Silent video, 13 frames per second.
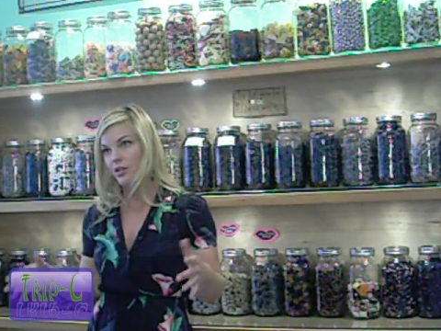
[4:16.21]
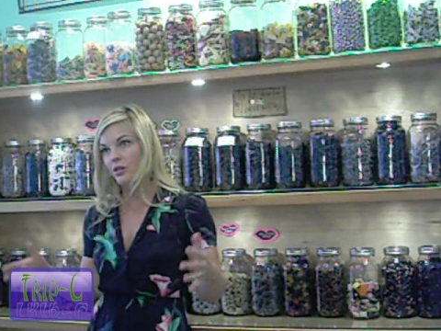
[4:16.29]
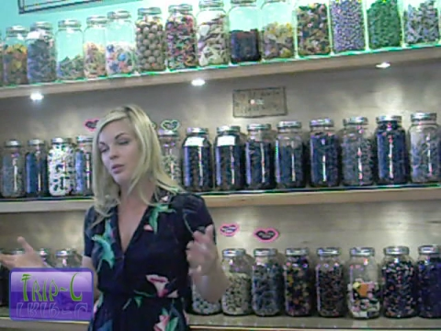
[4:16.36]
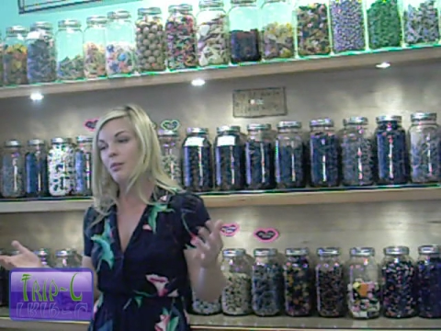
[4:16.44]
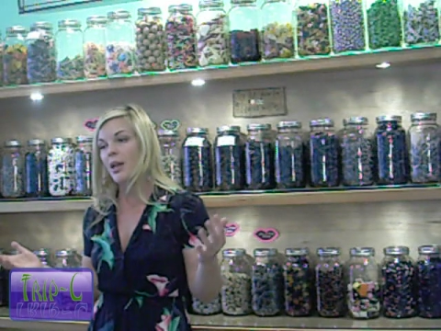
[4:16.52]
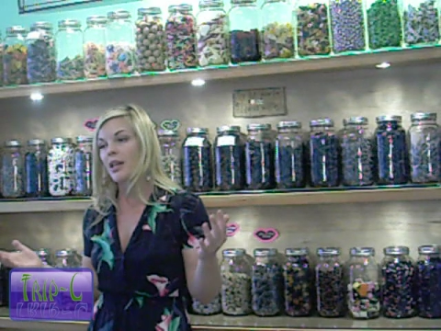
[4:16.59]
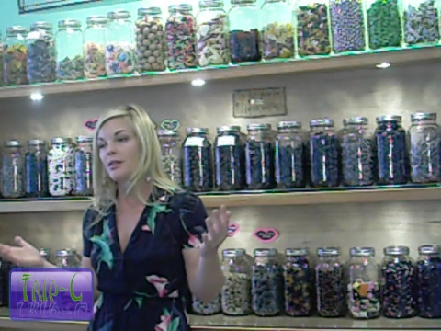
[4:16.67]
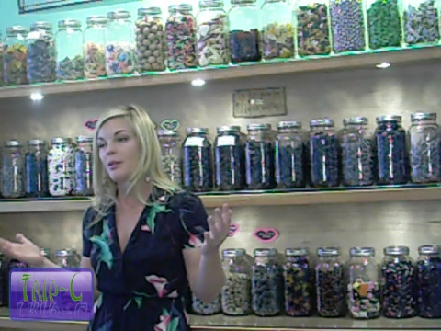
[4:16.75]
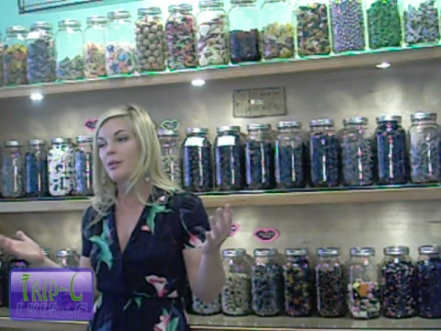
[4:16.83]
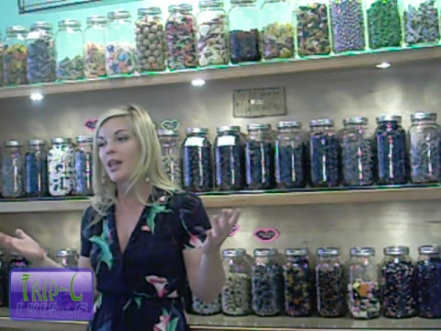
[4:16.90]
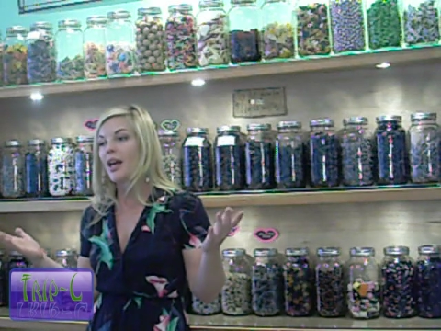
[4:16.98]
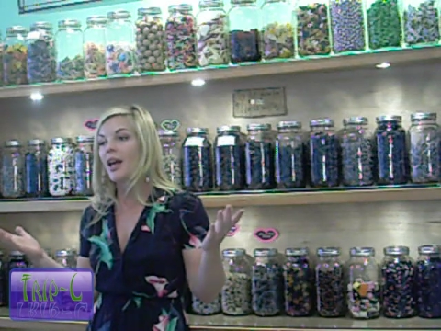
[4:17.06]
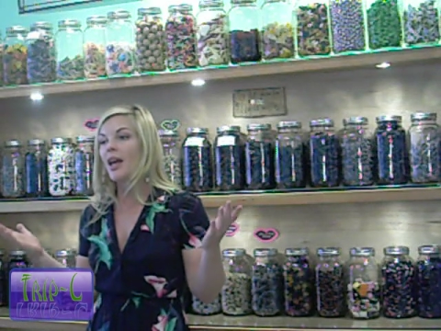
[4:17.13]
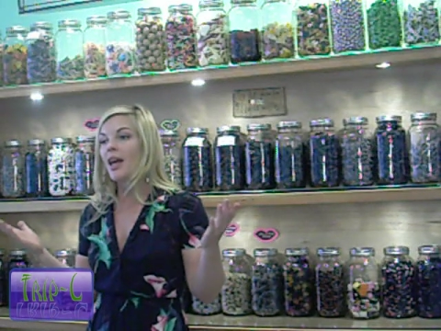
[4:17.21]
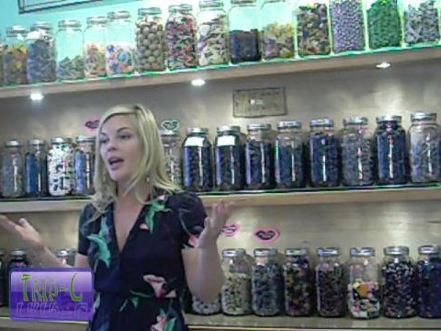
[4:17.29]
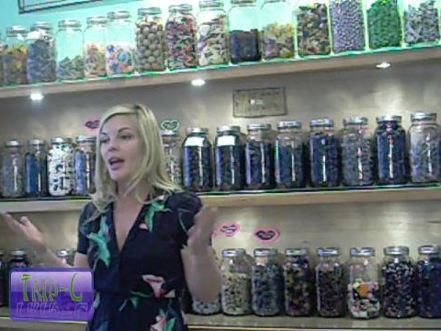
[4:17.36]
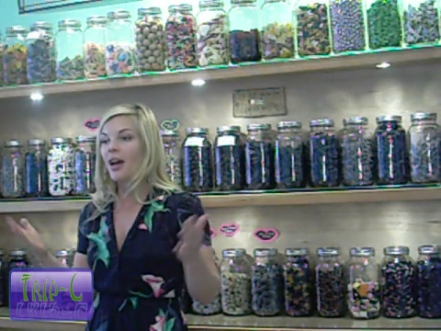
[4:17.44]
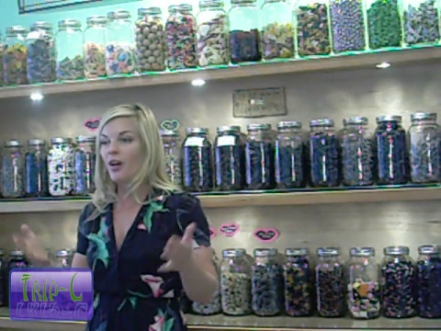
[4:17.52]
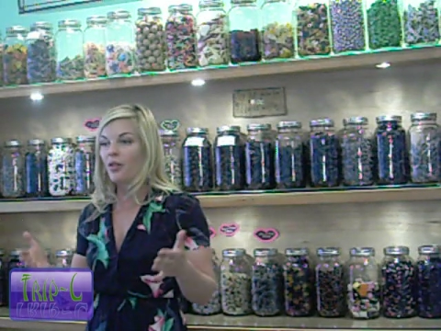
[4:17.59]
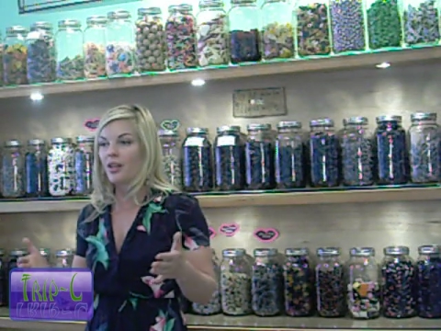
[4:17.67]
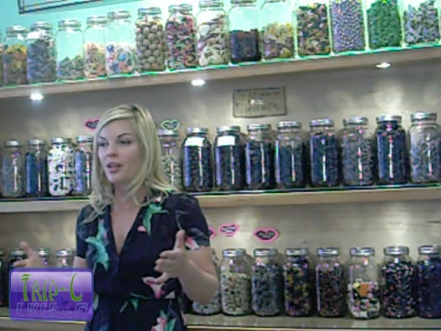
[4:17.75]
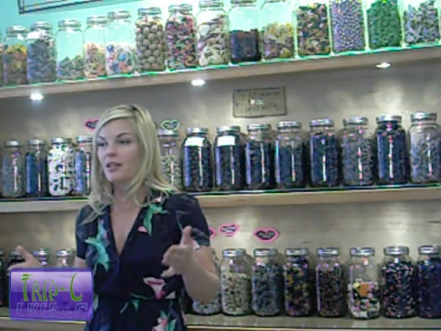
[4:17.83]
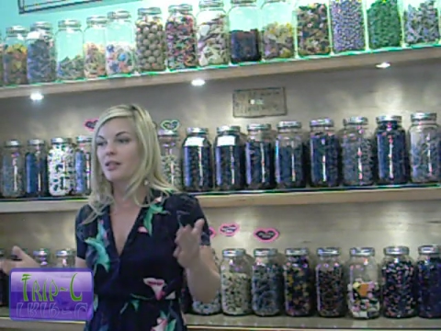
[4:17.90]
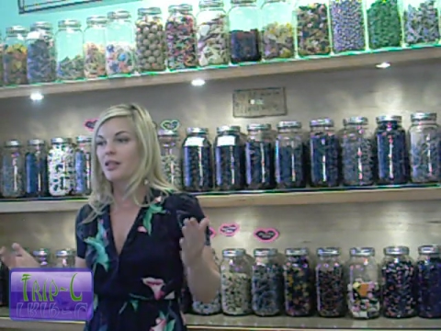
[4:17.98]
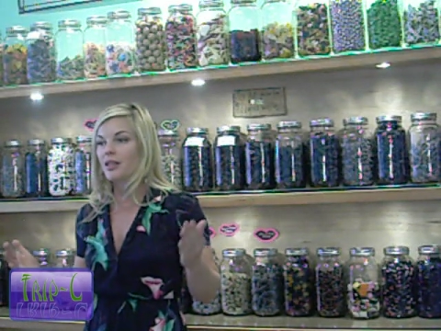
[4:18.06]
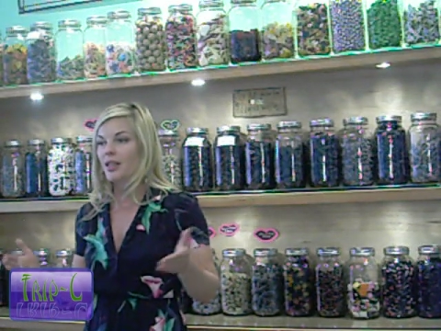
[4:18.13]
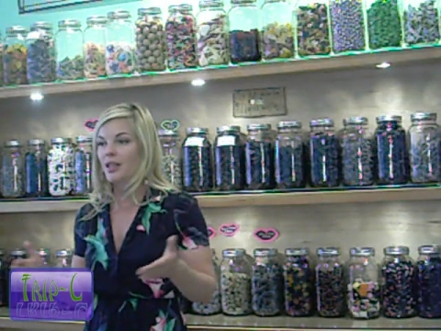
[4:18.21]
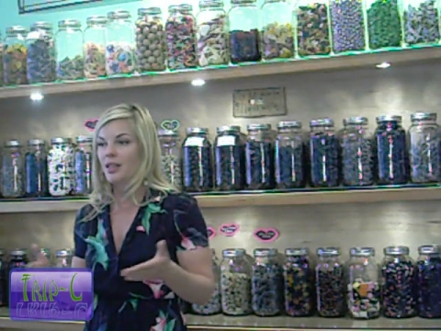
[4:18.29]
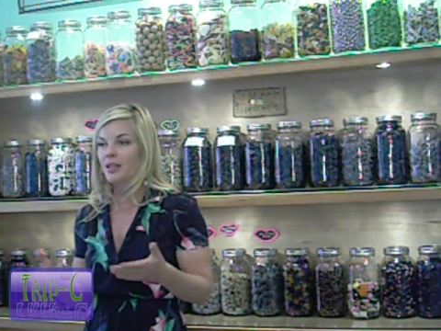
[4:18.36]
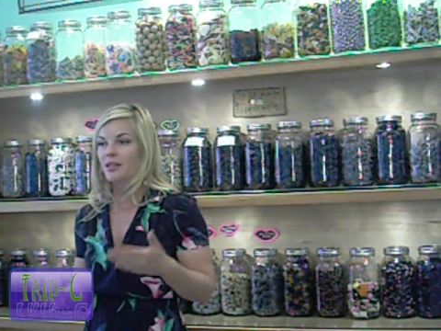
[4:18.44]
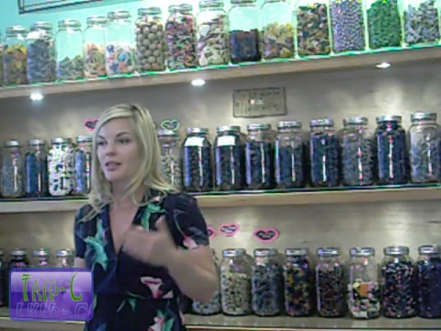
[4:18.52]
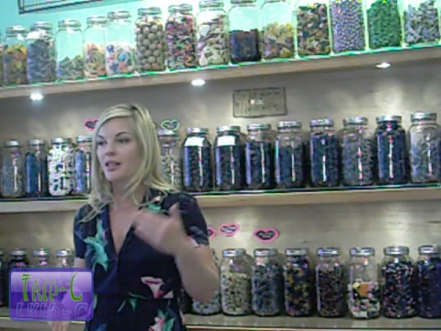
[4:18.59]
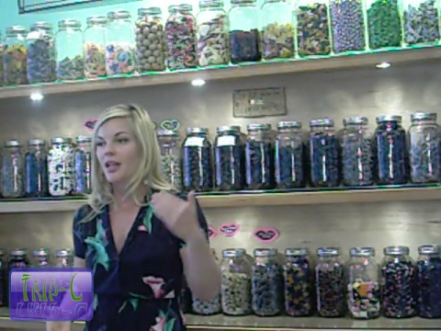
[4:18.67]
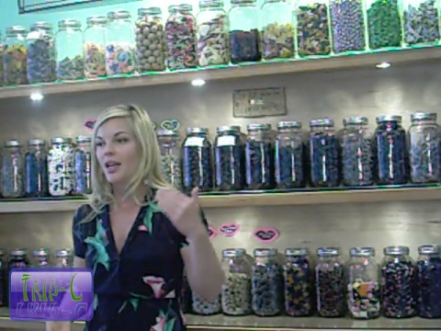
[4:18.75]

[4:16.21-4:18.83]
So we make some of the healthiest, cleanest,